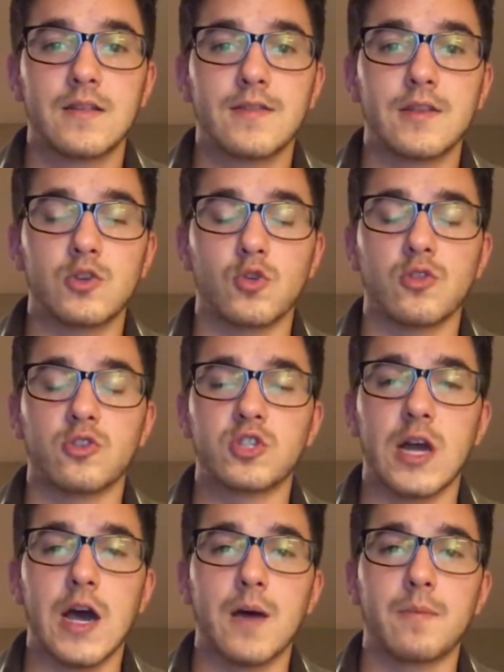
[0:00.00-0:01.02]
they do their
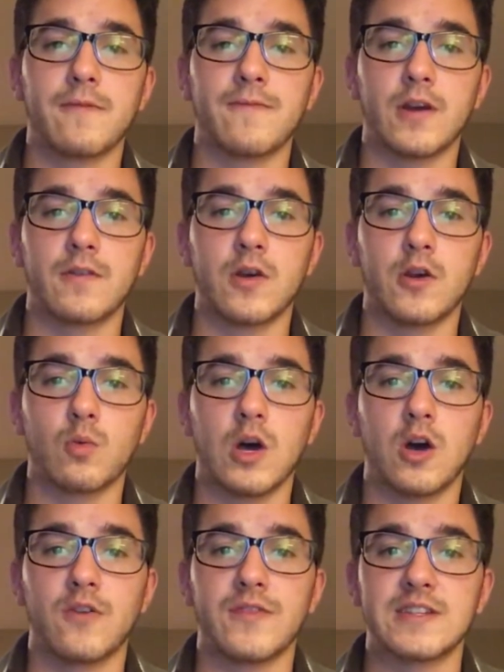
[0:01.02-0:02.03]
job very, very
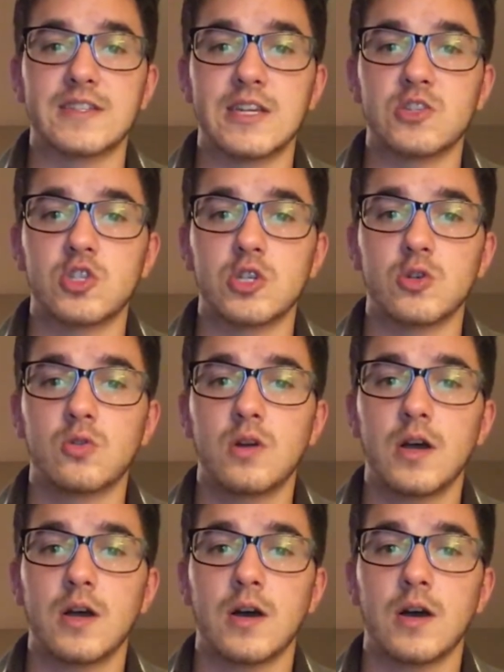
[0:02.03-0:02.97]
well, and they teach you,